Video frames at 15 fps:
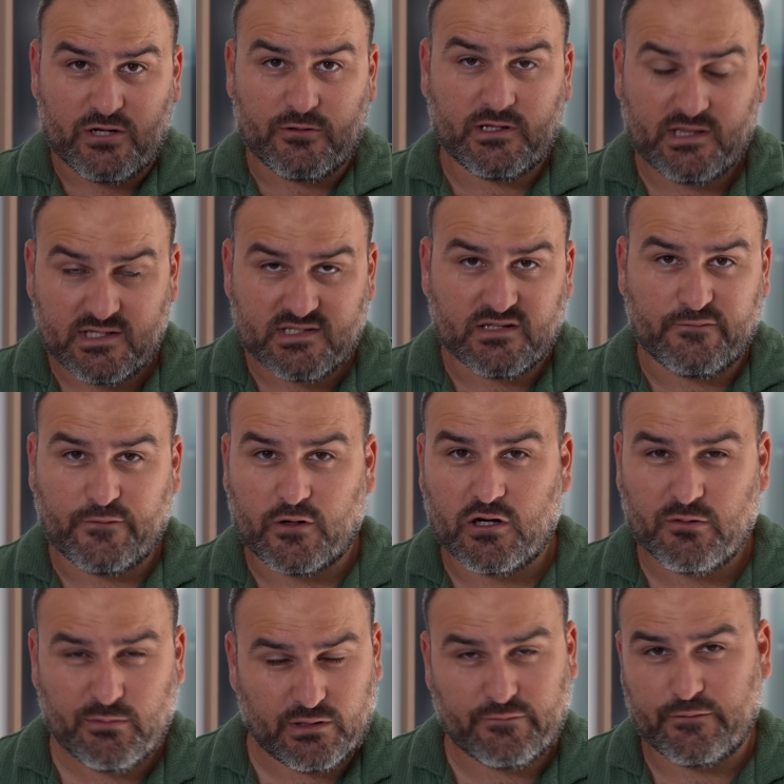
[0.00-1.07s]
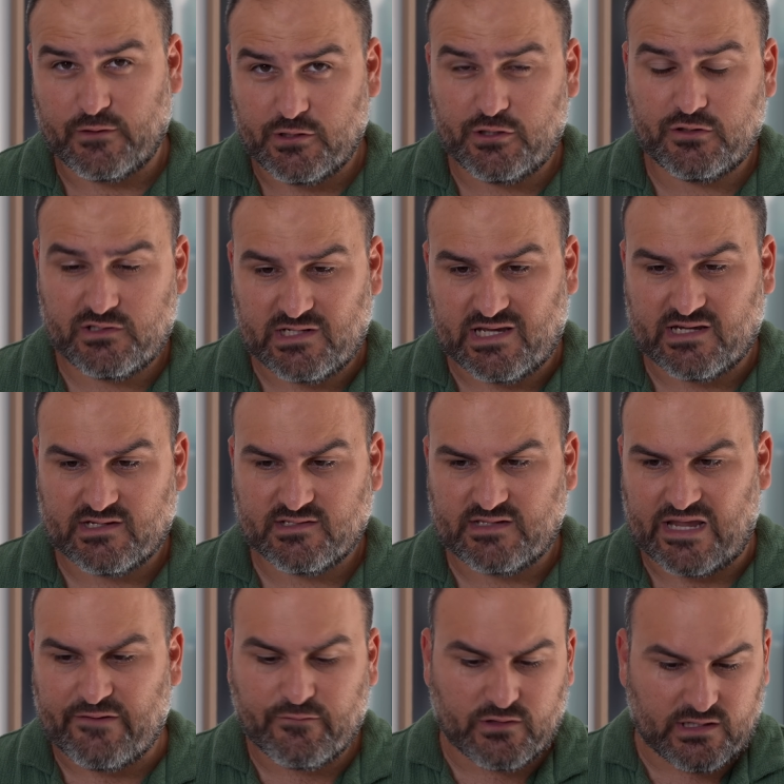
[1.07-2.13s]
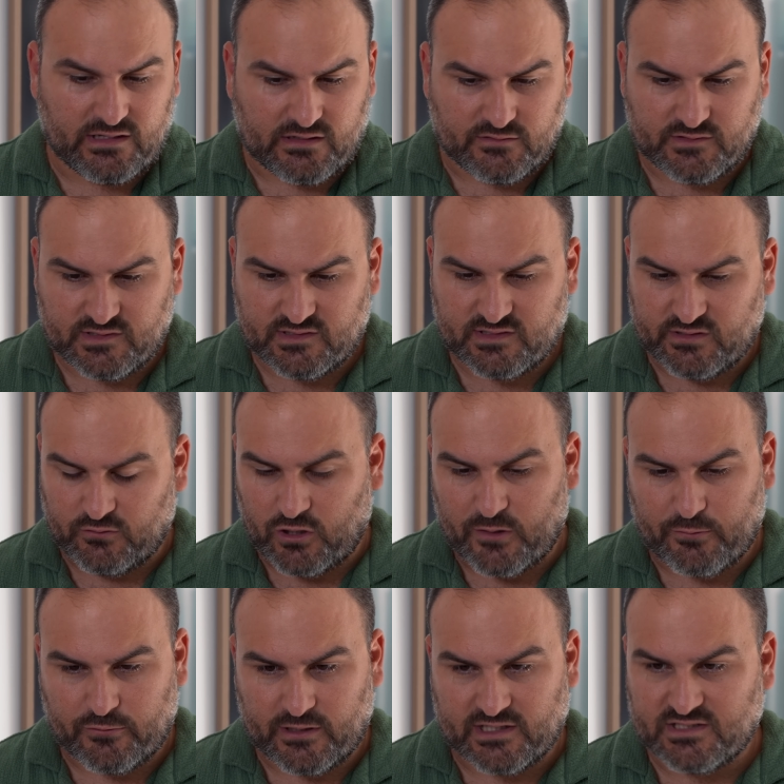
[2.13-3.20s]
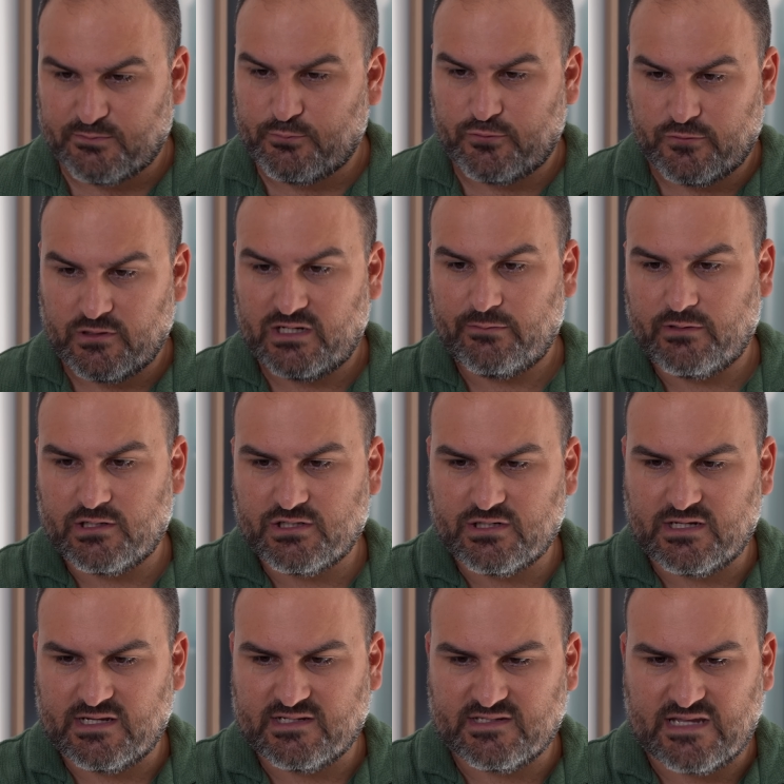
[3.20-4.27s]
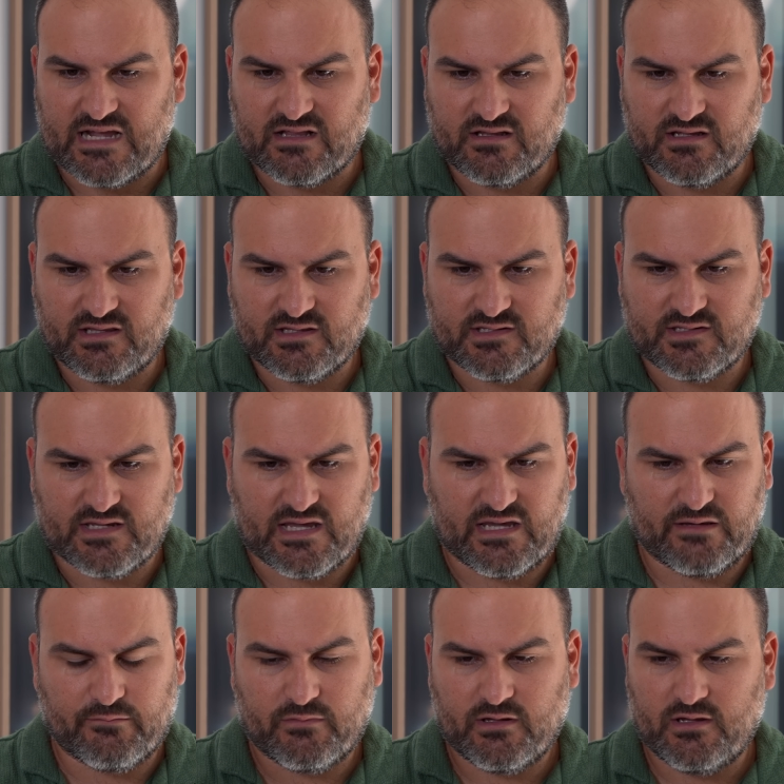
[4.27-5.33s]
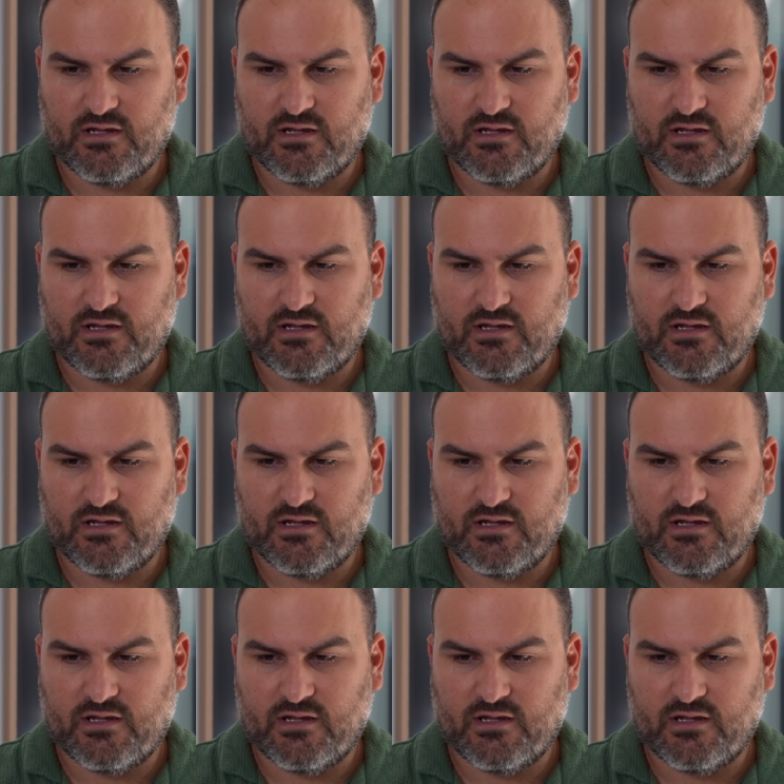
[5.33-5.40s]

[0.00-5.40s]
you're in this environment for New DeX, everything else still operates pretty much exactly the same.